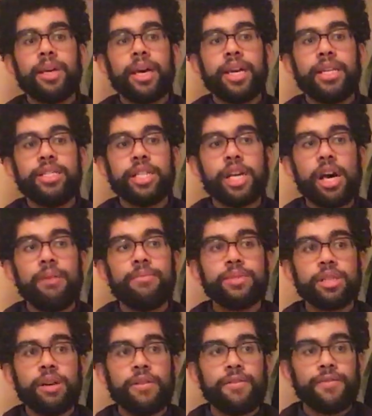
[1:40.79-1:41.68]
In
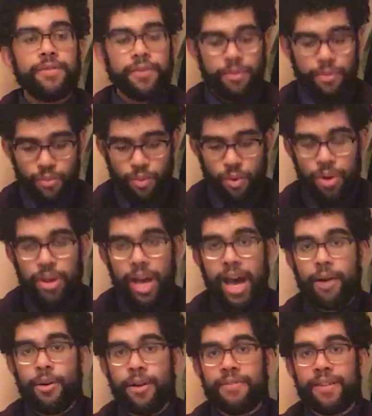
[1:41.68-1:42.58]
terms of
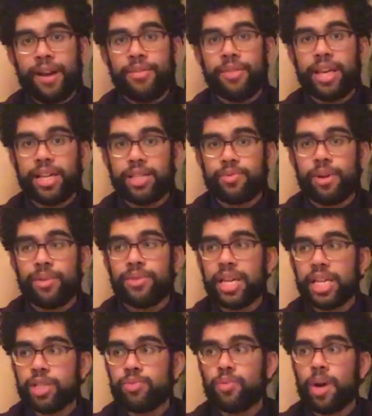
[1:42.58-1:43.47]
how I found this, well,
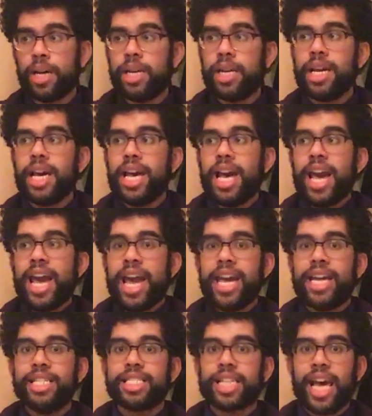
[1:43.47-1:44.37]
this one
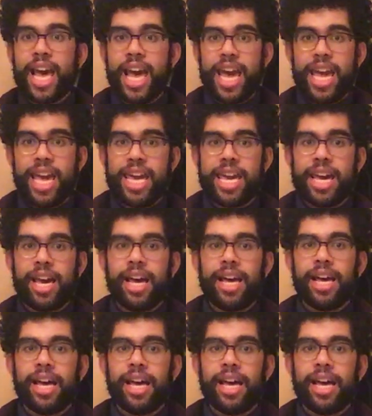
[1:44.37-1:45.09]
is a